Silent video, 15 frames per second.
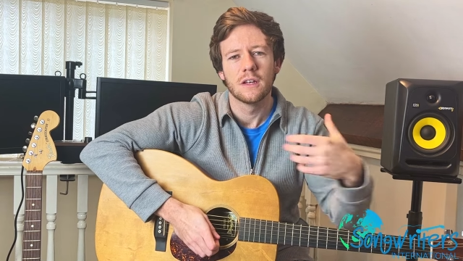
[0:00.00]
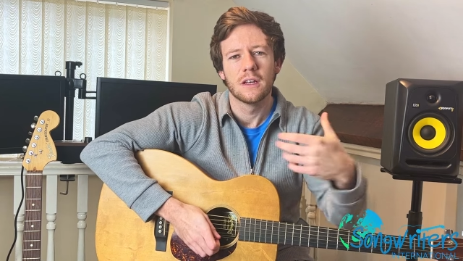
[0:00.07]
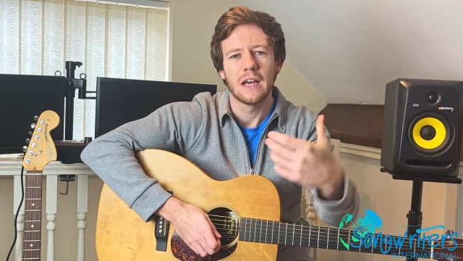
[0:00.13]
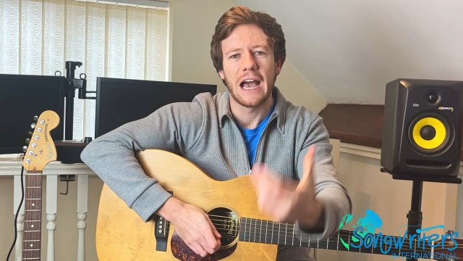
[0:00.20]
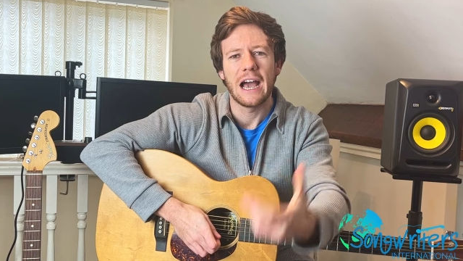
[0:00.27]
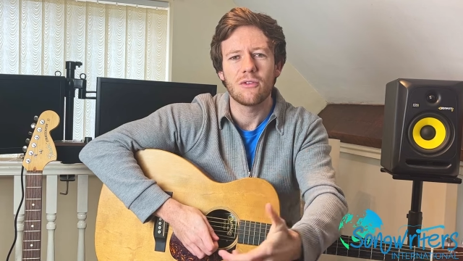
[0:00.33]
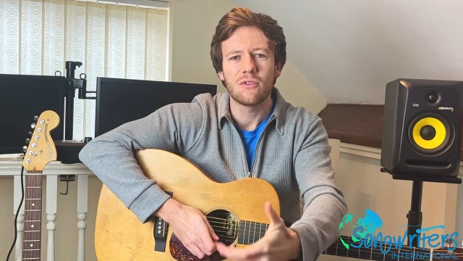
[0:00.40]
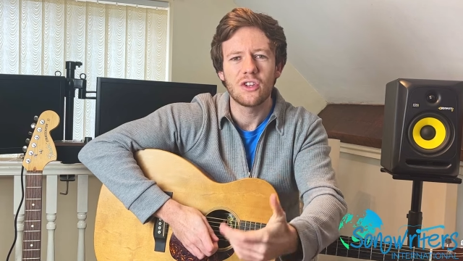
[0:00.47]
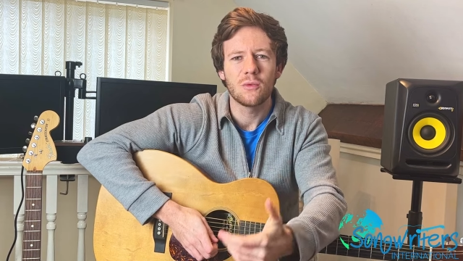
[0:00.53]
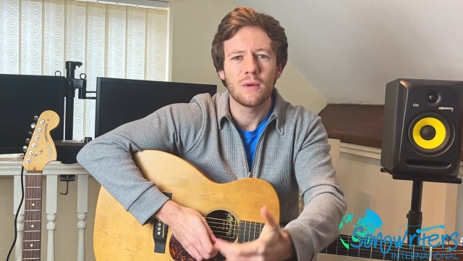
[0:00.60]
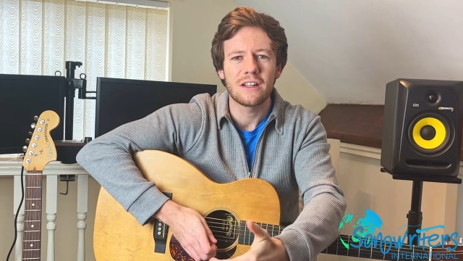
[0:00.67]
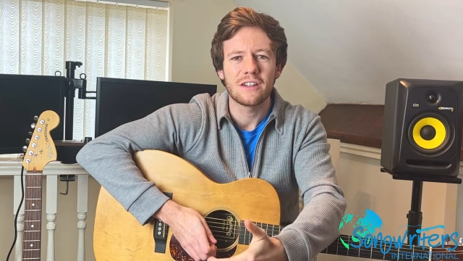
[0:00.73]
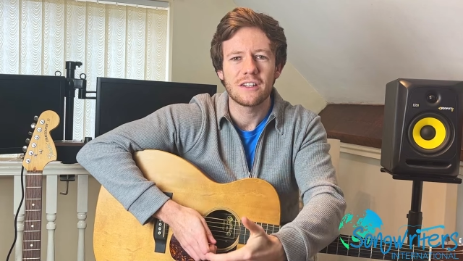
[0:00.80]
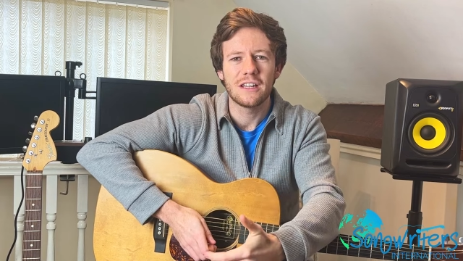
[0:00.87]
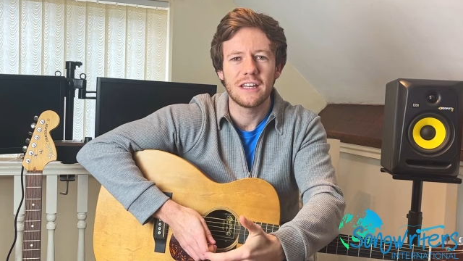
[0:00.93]
How do you
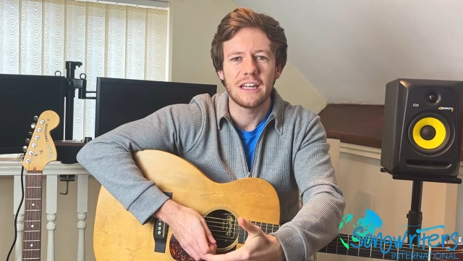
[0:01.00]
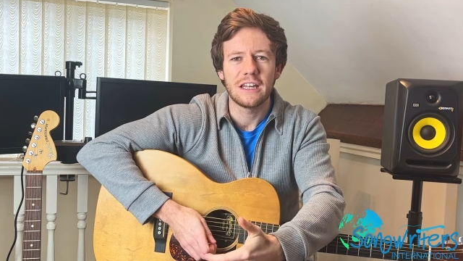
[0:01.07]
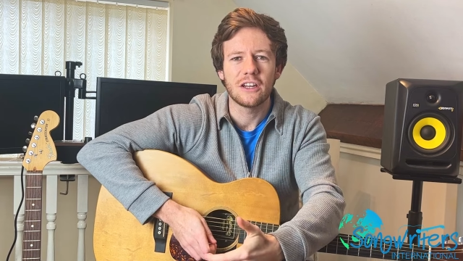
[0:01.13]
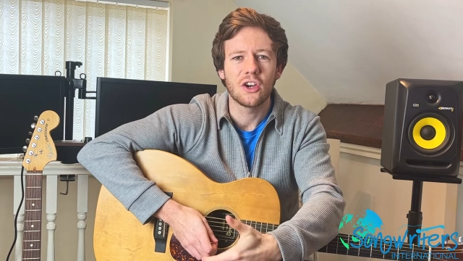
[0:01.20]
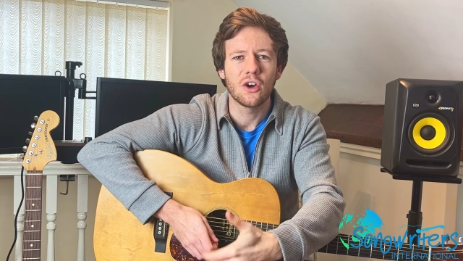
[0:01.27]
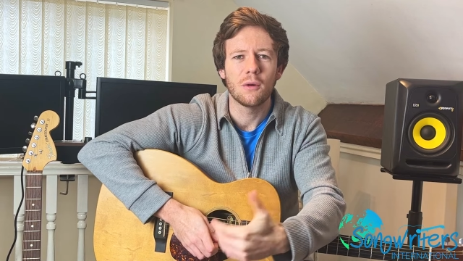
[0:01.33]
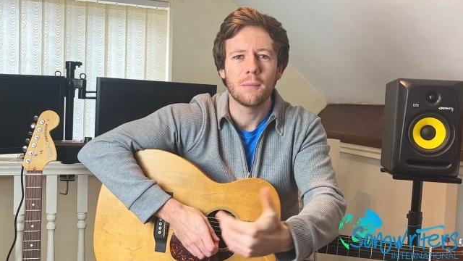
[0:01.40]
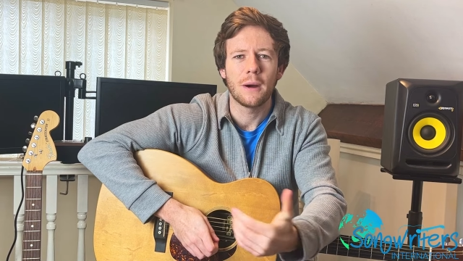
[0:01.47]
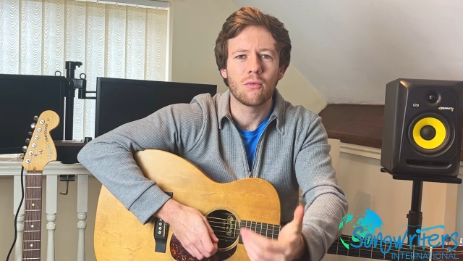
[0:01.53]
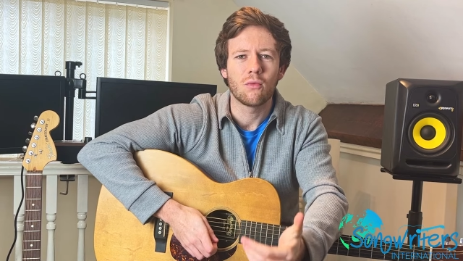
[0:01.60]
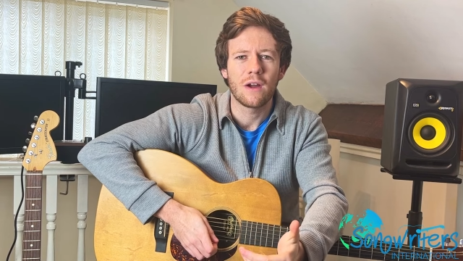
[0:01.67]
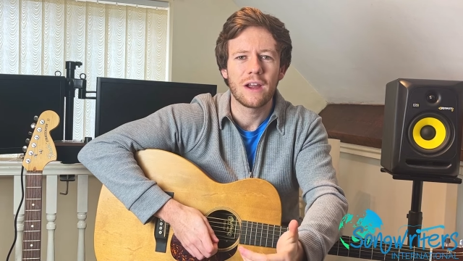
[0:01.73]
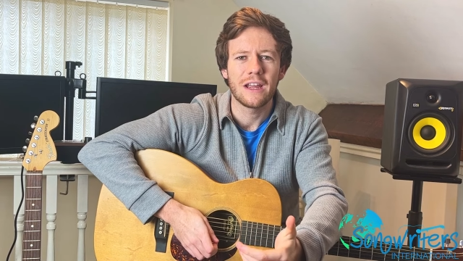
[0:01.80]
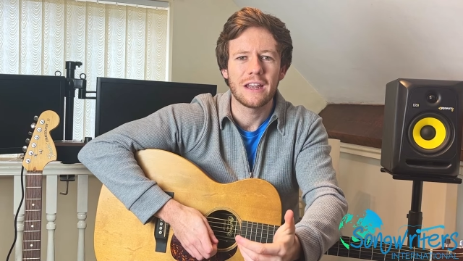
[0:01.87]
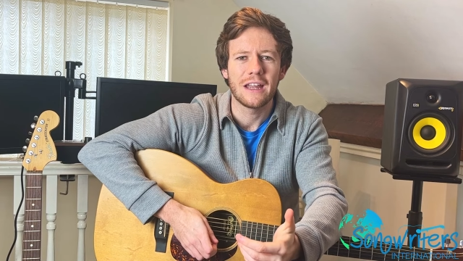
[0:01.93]
actually go about
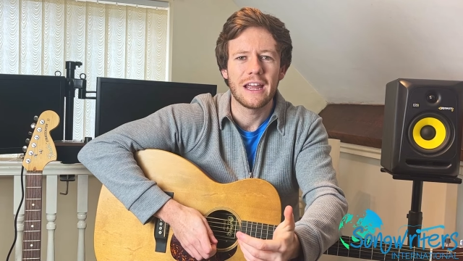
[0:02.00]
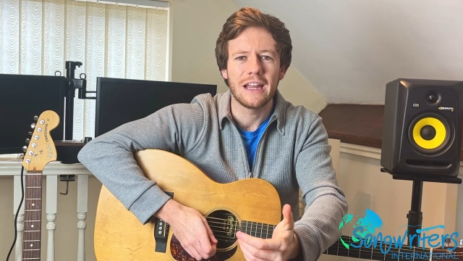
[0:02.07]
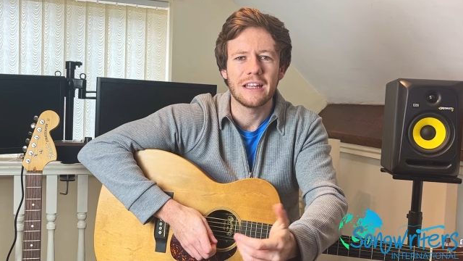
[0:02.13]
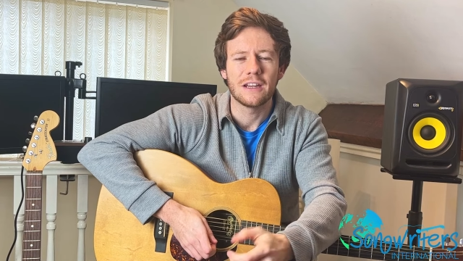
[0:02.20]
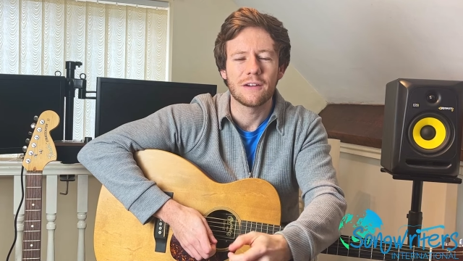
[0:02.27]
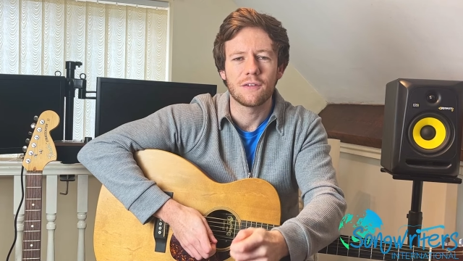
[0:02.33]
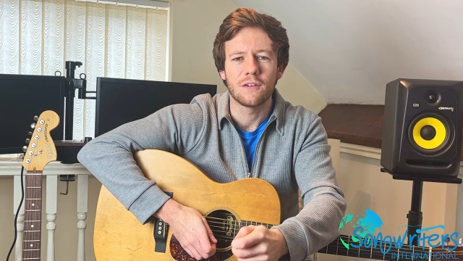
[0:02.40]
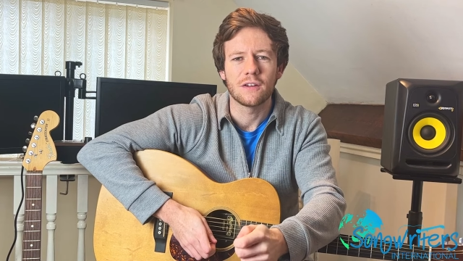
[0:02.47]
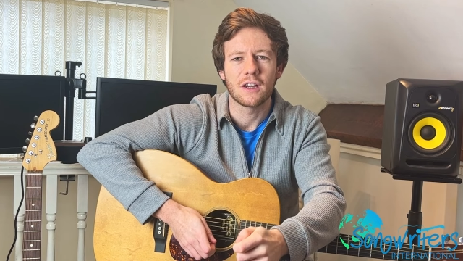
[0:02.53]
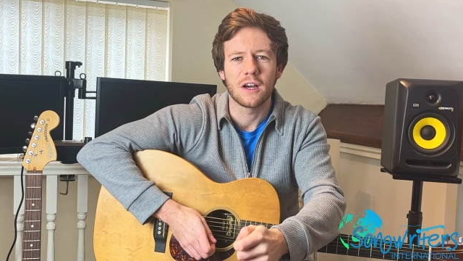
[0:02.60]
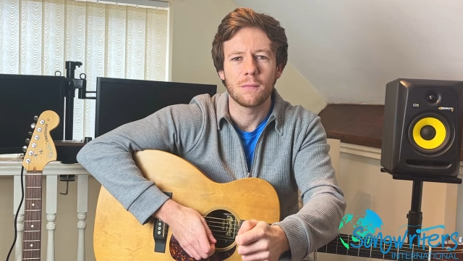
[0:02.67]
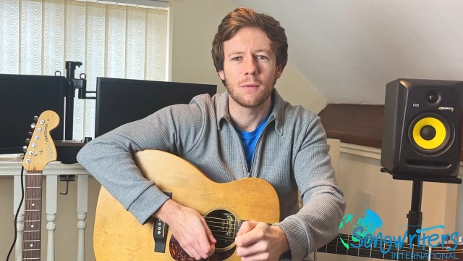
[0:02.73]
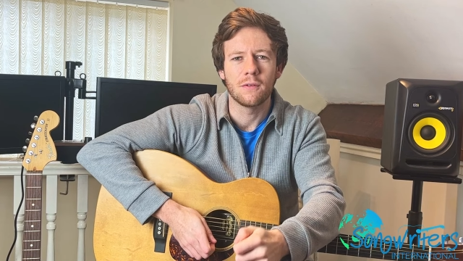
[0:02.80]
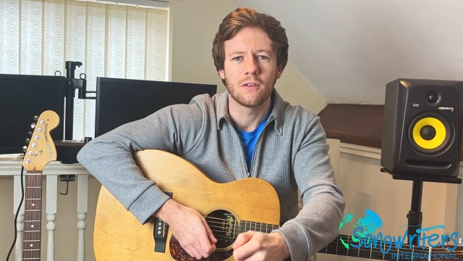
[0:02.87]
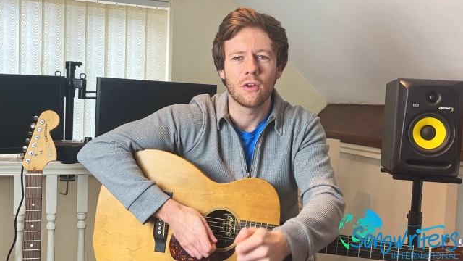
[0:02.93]
writing a different type
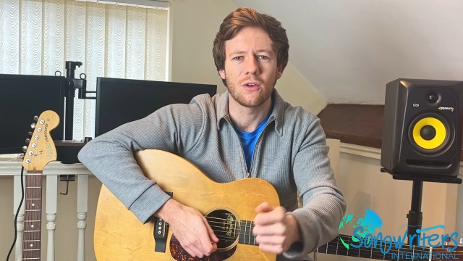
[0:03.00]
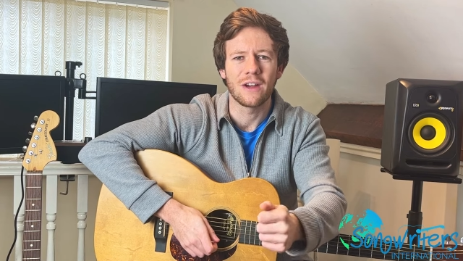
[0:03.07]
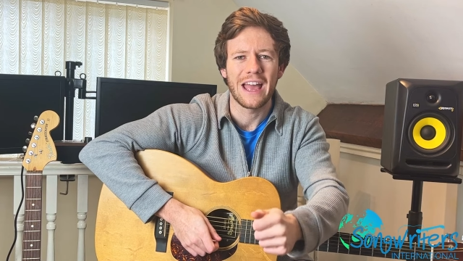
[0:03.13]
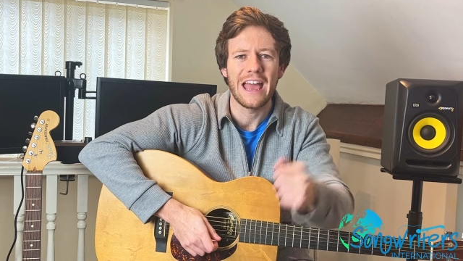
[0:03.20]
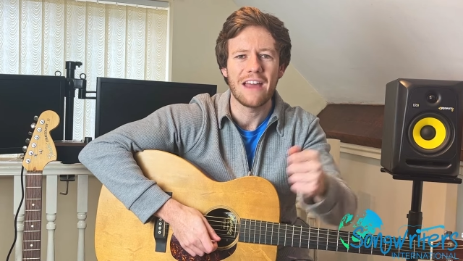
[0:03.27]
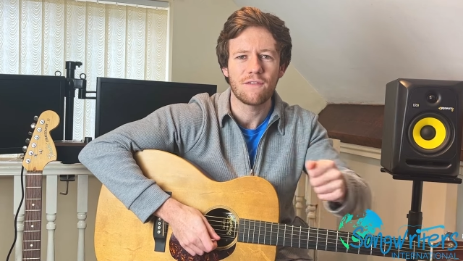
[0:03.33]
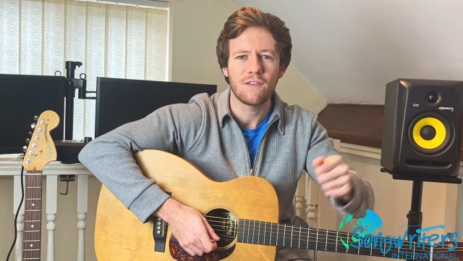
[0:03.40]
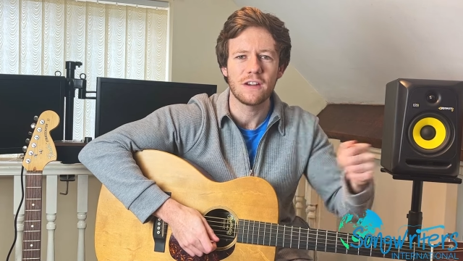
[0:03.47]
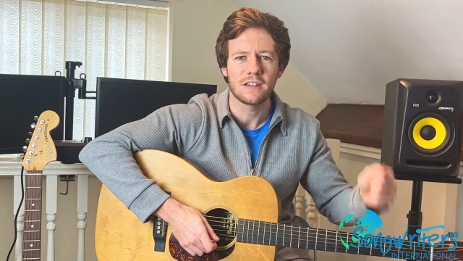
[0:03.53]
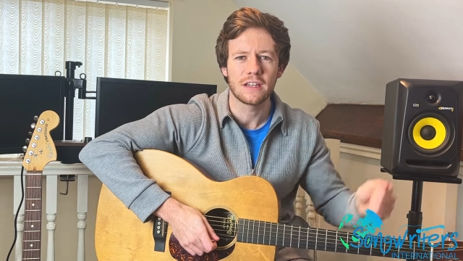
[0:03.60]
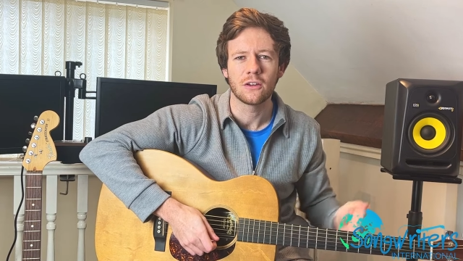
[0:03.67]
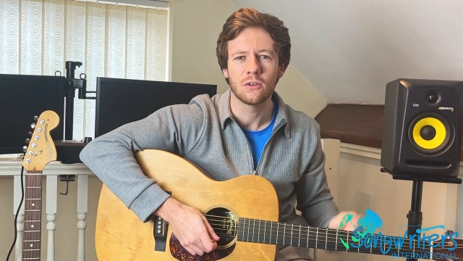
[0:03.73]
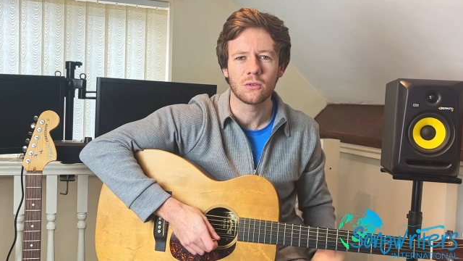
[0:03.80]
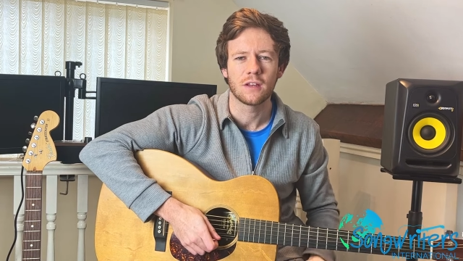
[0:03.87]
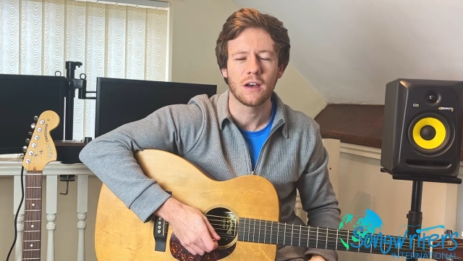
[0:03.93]
of song every
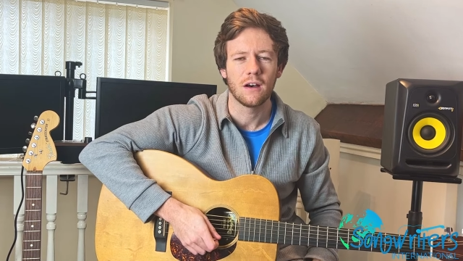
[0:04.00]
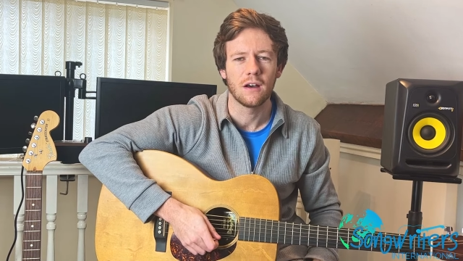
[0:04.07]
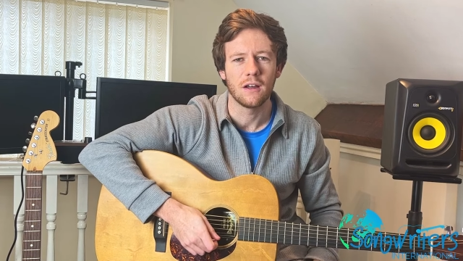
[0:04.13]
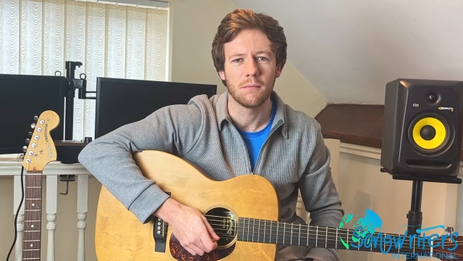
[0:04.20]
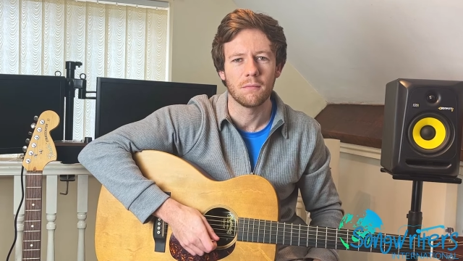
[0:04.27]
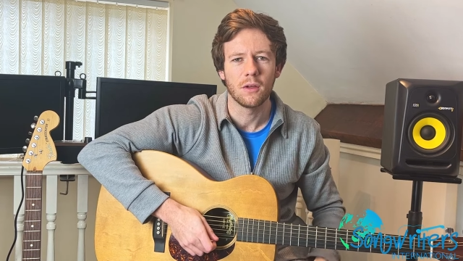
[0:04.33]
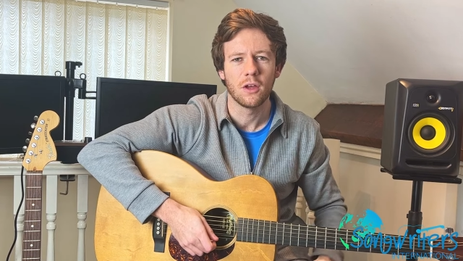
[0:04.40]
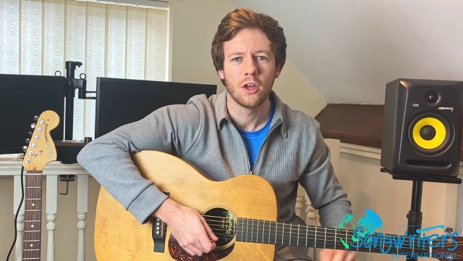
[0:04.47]
single time